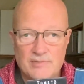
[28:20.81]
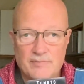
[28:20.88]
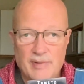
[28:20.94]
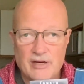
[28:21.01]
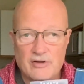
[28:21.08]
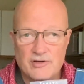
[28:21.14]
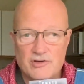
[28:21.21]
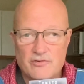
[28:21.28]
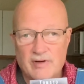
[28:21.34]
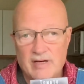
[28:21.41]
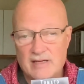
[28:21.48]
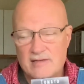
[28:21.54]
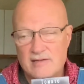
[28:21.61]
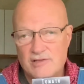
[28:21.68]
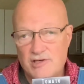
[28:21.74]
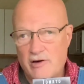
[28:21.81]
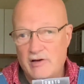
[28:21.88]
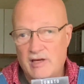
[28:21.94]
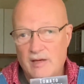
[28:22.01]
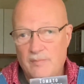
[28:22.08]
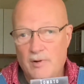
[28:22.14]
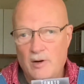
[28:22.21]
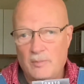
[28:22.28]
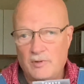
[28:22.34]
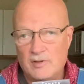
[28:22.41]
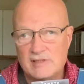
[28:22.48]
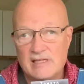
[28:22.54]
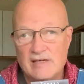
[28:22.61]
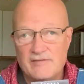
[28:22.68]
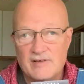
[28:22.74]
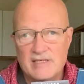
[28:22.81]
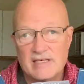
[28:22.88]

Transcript: Baker's Creek's Cherokee Purple, see if there's